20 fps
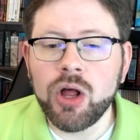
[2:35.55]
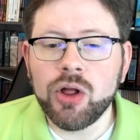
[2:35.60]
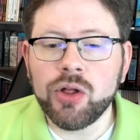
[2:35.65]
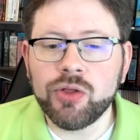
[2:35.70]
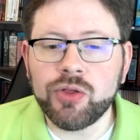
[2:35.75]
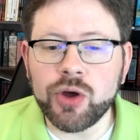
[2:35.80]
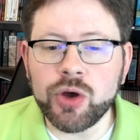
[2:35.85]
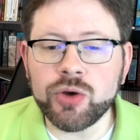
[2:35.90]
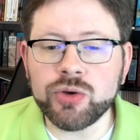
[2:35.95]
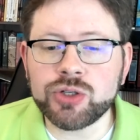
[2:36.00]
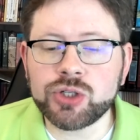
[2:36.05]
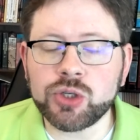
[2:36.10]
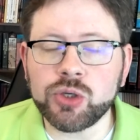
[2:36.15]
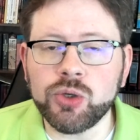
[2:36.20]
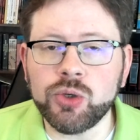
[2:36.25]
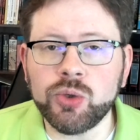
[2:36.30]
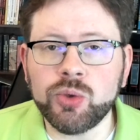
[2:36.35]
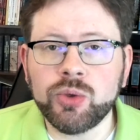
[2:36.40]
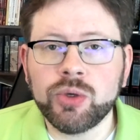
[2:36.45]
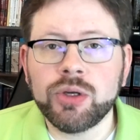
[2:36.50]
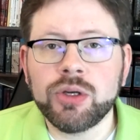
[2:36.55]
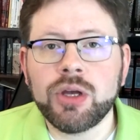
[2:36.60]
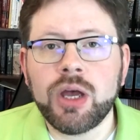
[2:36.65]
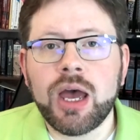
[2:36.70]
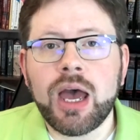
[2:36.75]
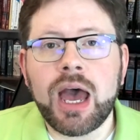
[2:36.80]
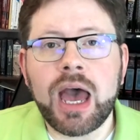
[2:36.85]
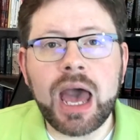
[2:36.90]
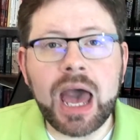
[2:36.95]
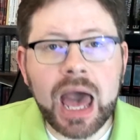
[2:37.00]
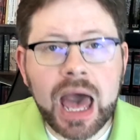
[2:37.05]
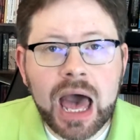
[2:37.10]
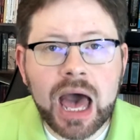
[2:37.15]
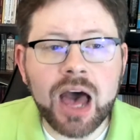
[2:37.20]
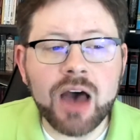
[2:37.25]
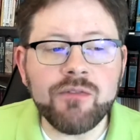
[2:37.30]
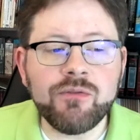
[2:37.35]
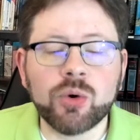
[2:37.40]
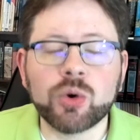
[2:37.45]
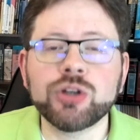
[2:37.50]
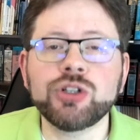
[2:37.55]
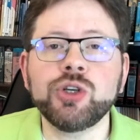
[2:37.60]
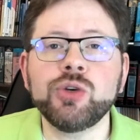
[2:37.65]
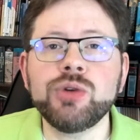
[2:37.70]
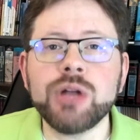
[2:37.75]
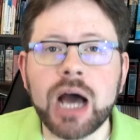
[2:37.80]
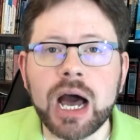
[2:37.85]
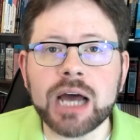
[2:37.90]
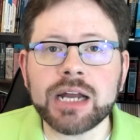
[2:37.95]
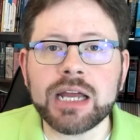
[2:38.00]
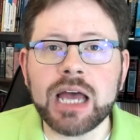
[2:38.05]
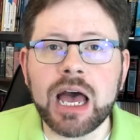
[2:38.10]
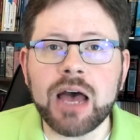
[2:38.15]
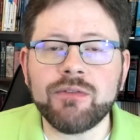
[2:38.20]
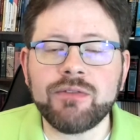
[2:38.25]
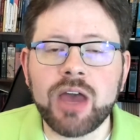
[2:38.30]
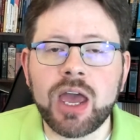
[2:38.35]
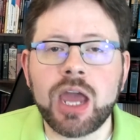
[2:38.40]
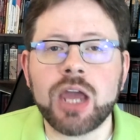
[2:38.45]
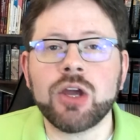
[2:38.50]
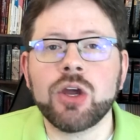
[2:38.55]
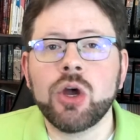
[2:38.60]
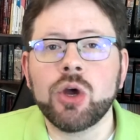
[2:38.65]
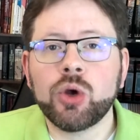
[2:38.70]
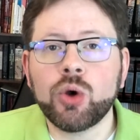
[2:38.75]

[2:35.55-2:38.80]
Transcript: those who have or do not have a